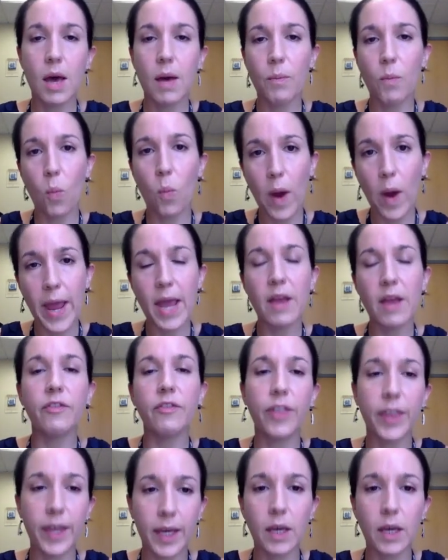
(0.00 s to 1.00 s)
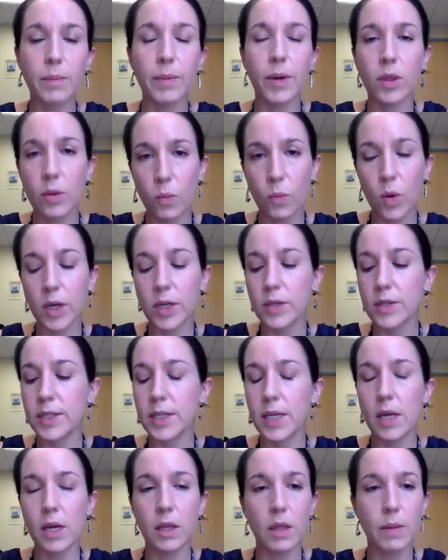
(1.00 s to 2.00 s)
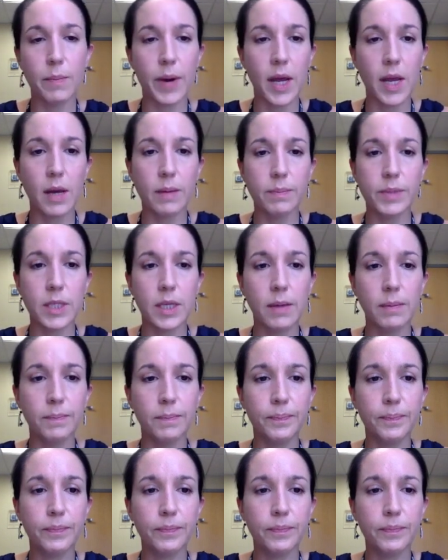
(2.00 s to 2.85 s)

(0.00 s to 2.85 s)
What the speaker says: way of thinking about them, what you see on the biopsy.